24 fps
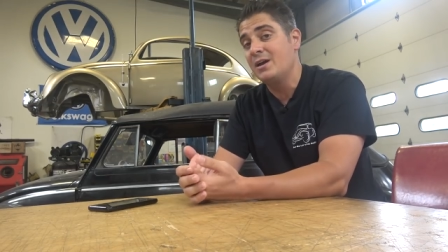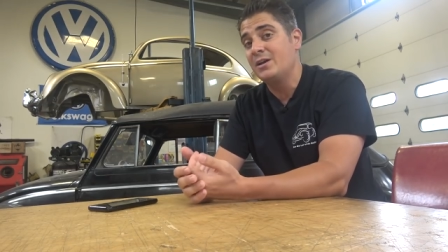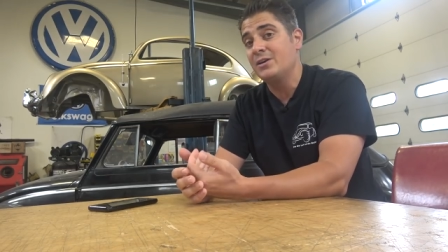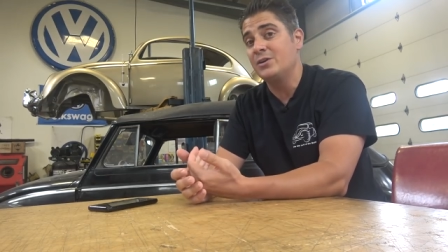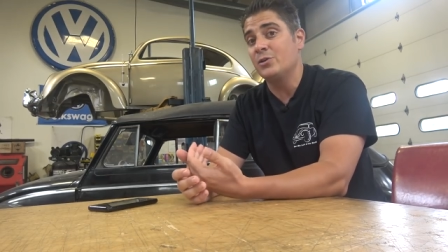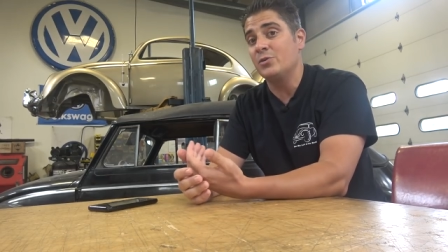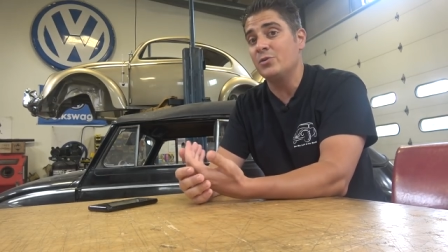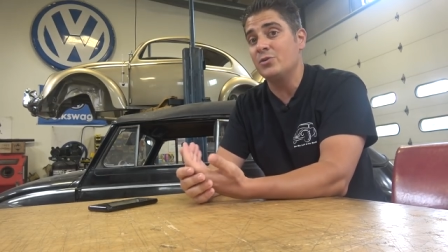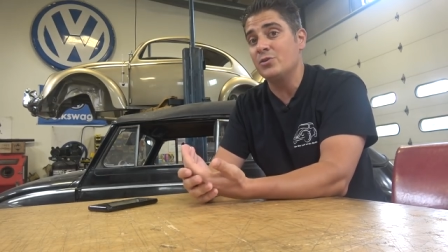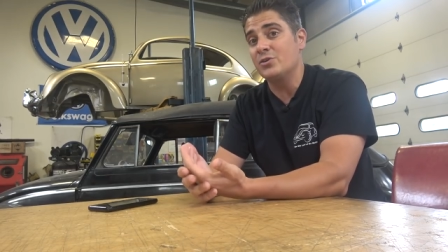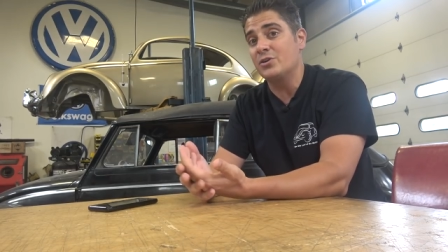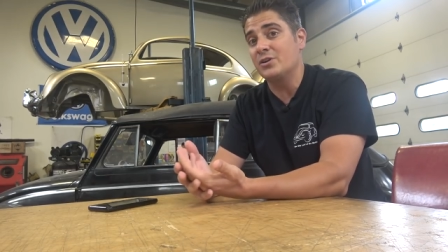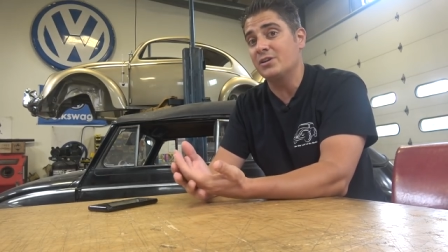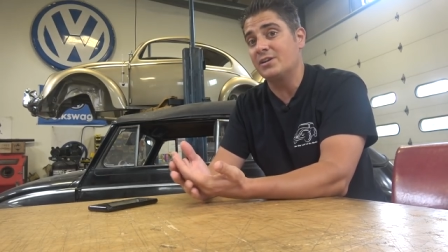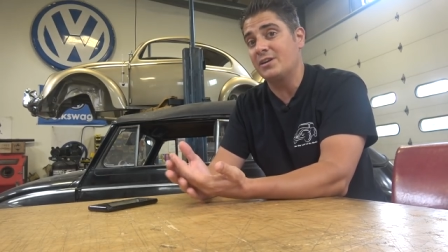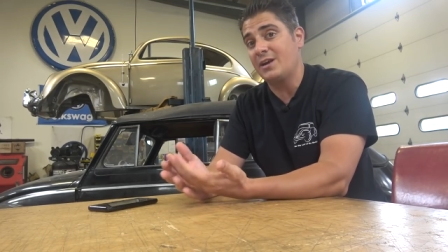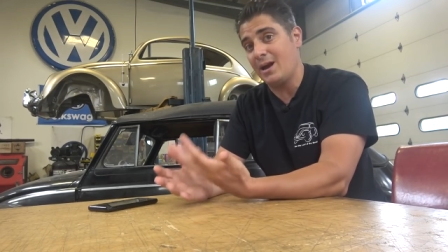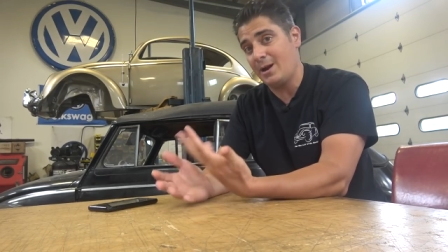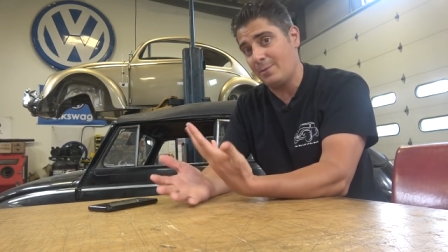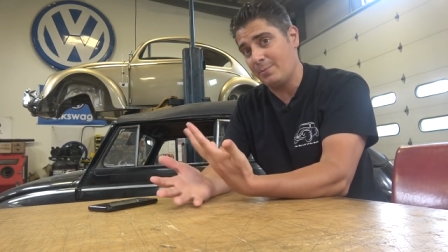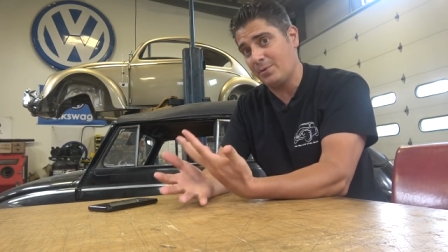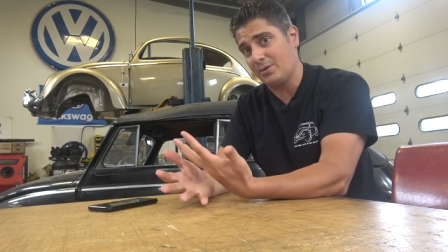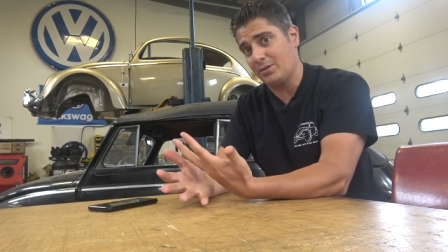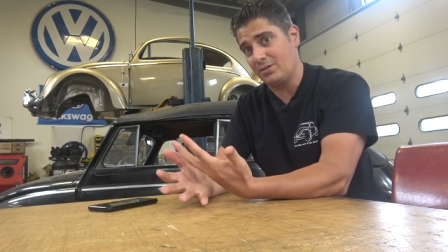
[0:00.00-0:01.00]
You know, you can
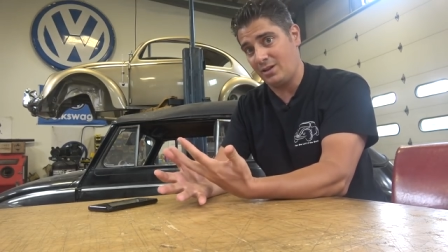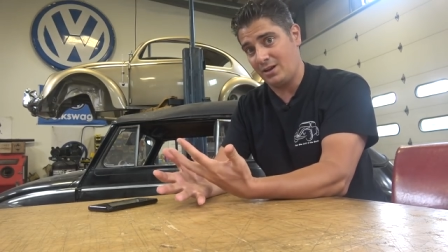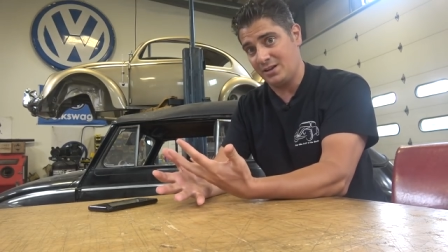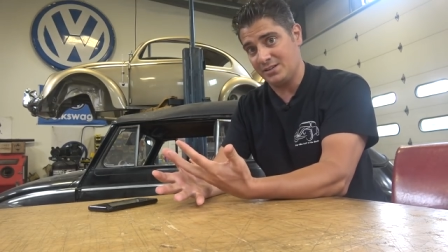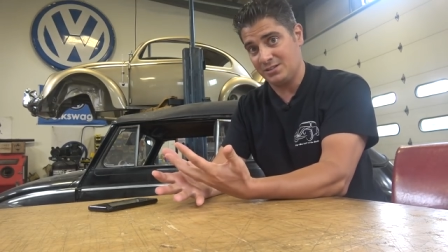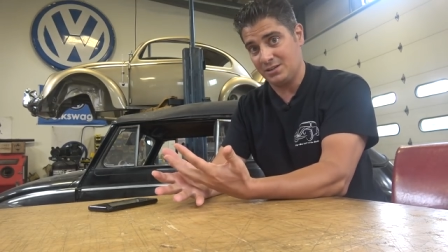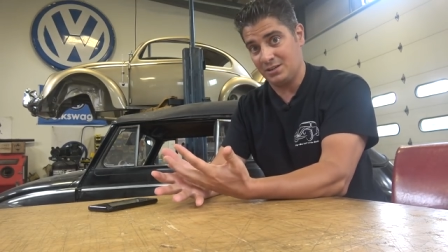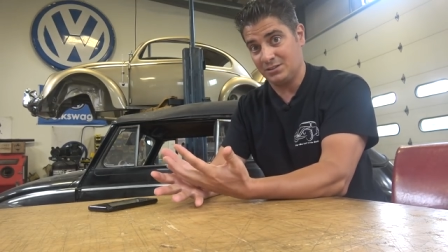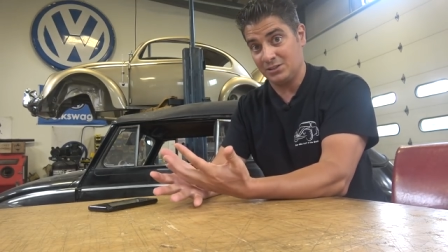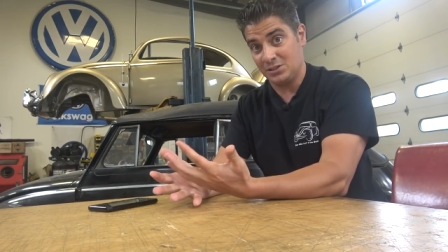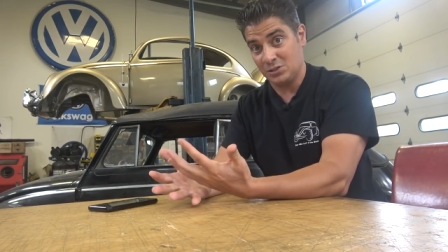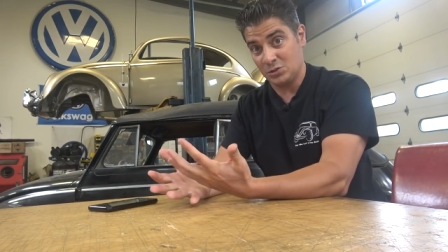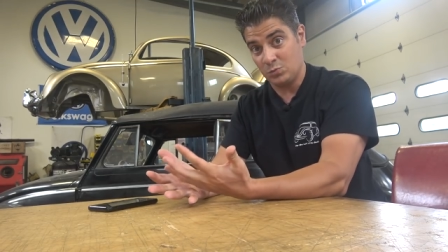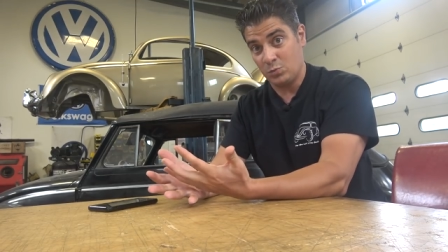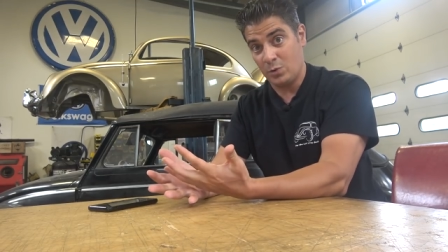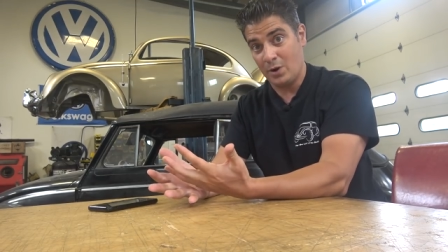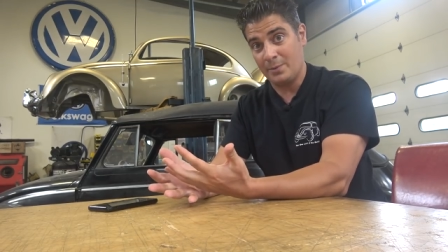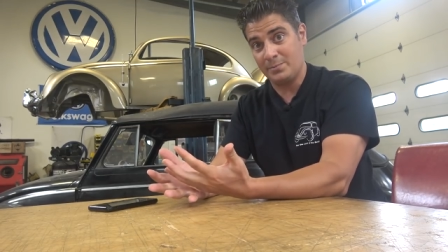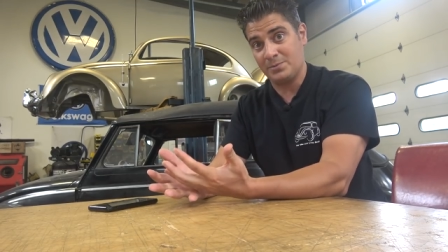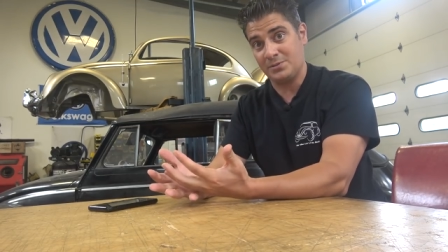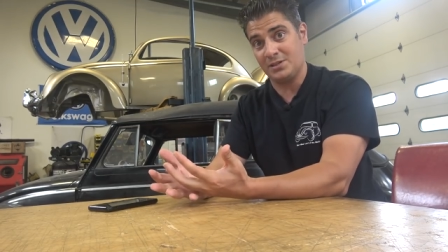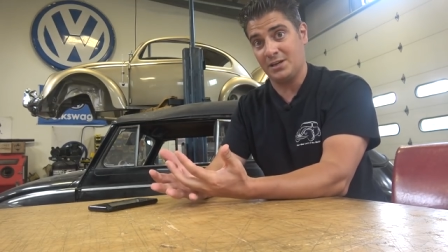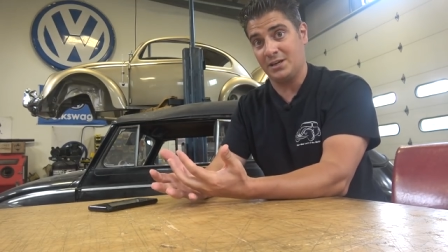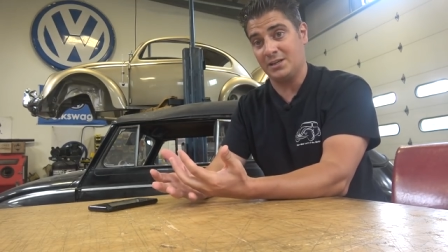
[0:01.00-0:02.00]
capitalize on these
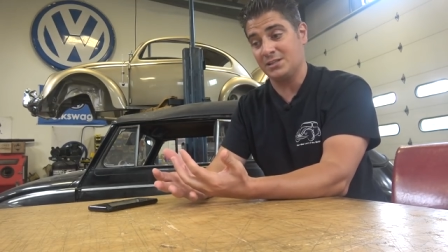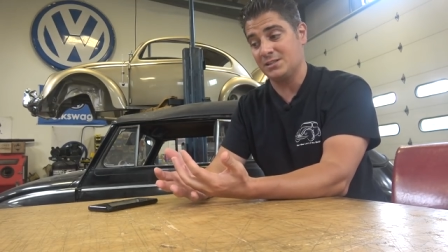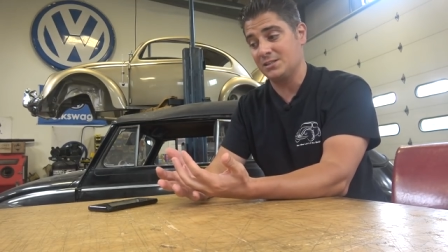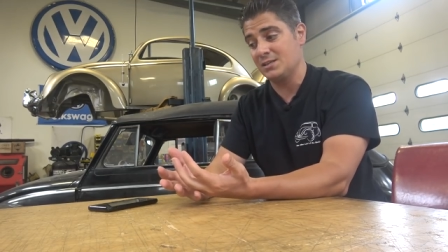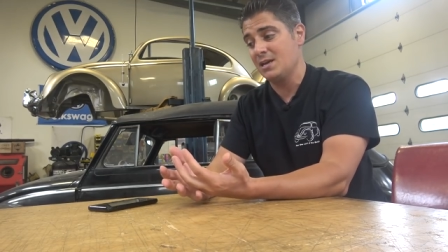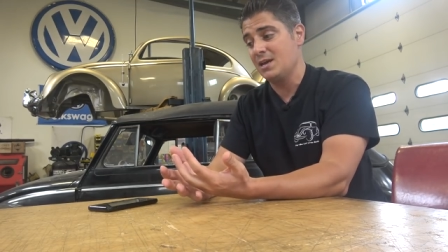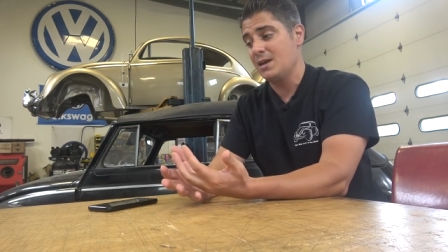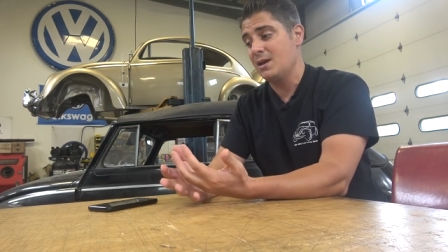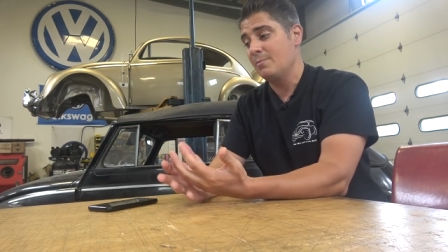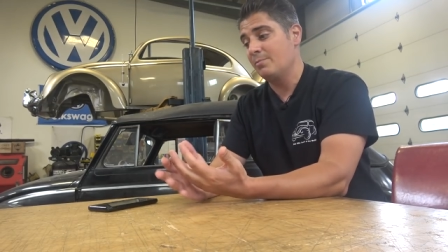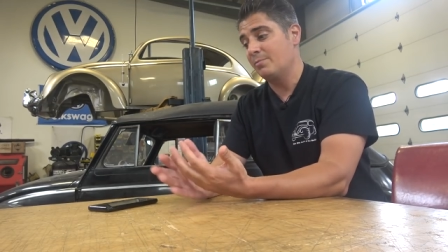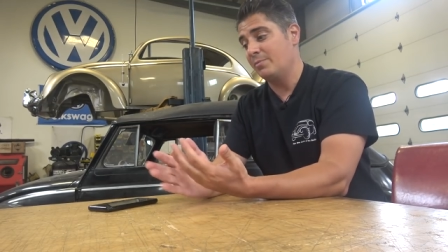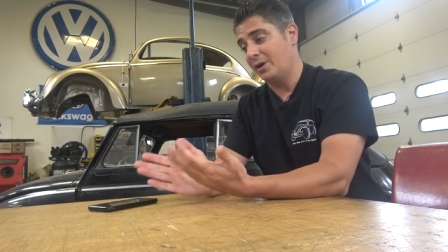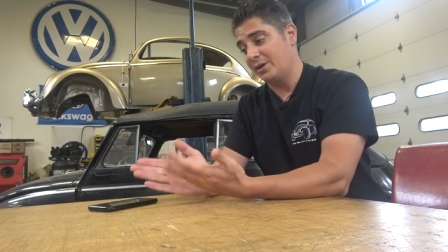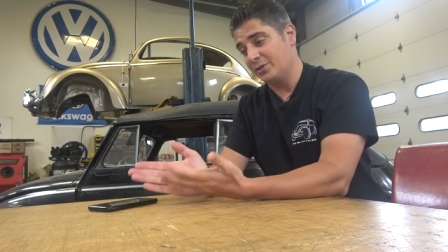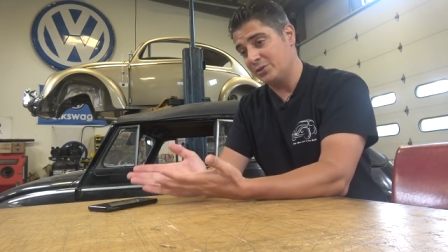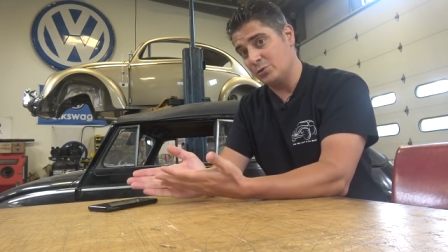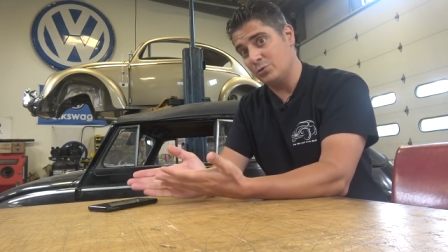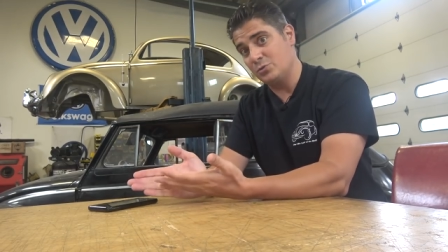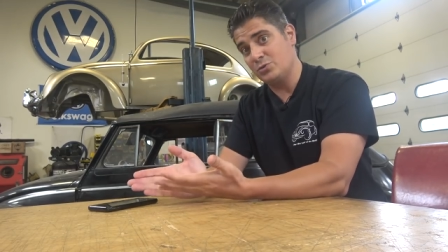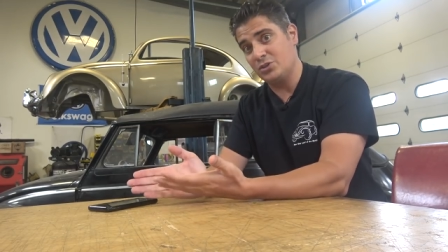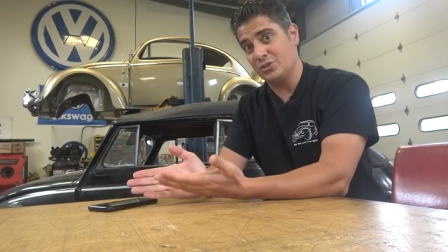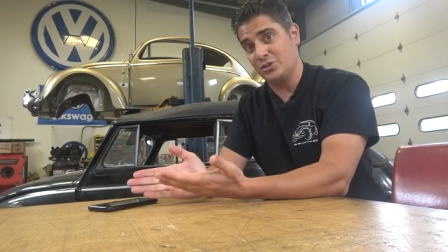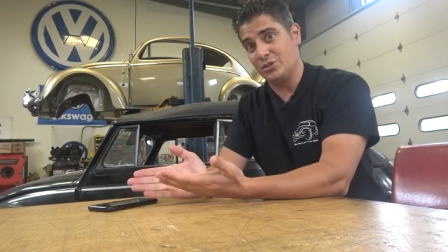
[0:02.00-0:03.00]
websites by
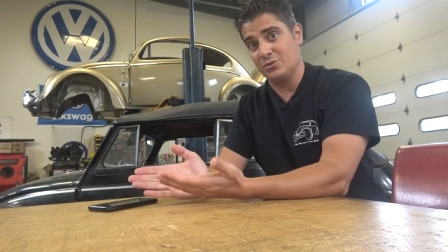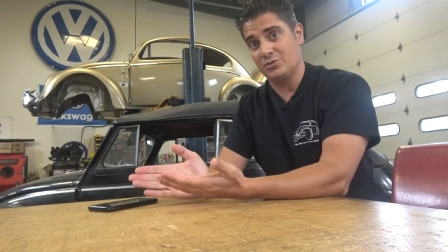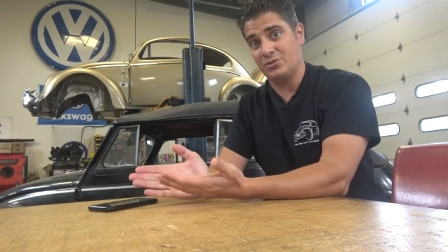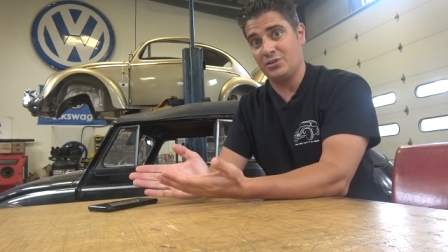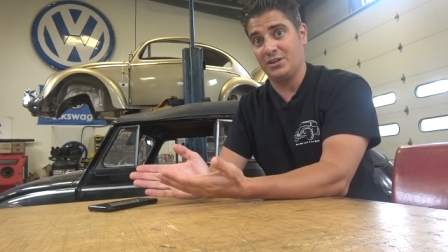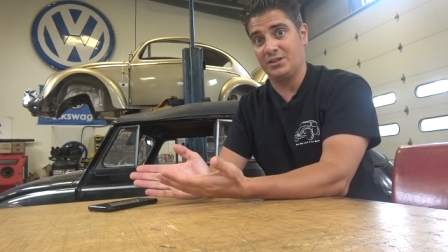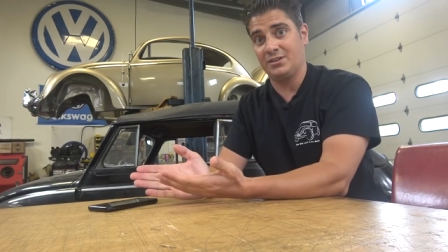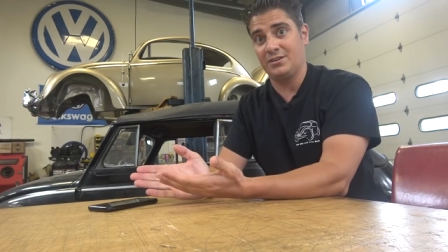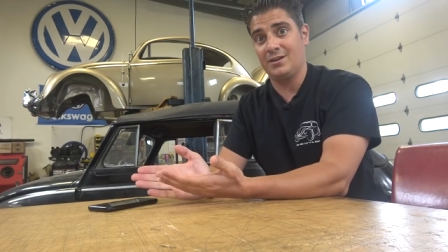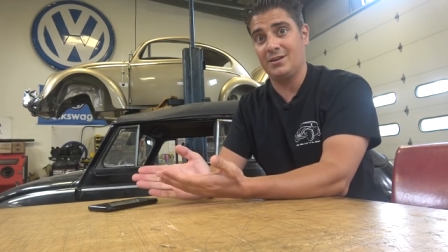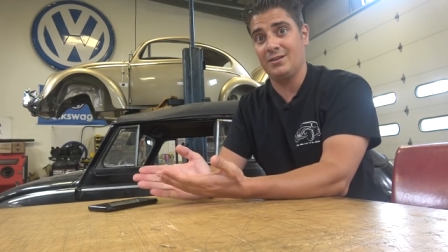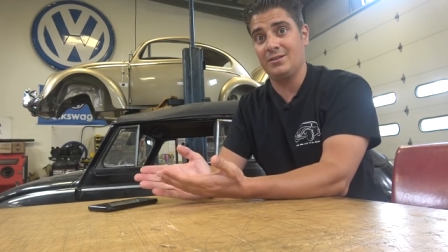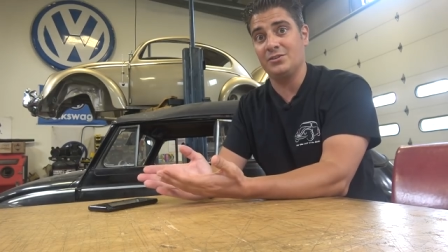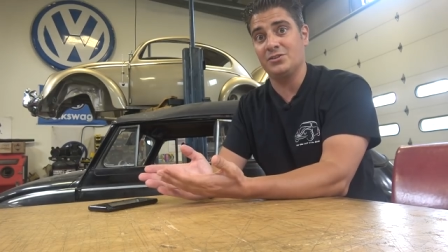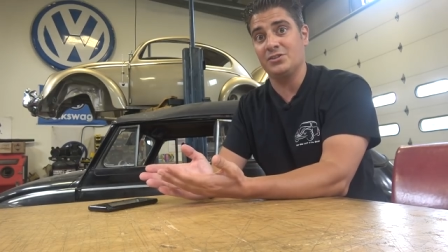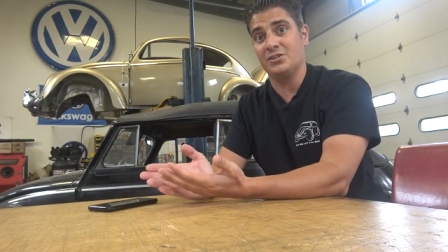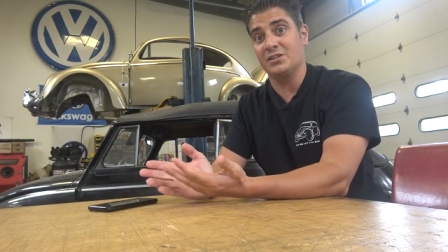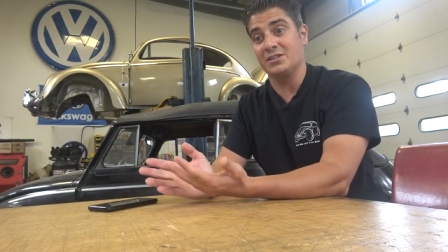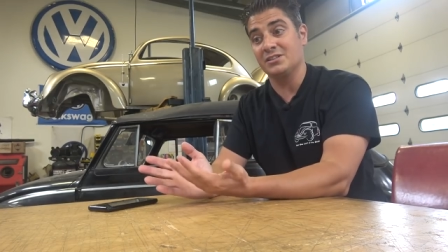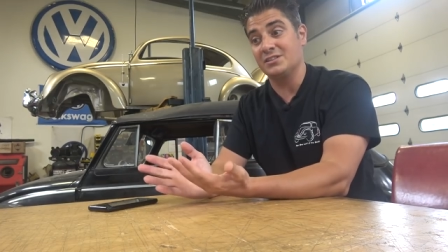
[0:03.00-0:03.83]
using your technology,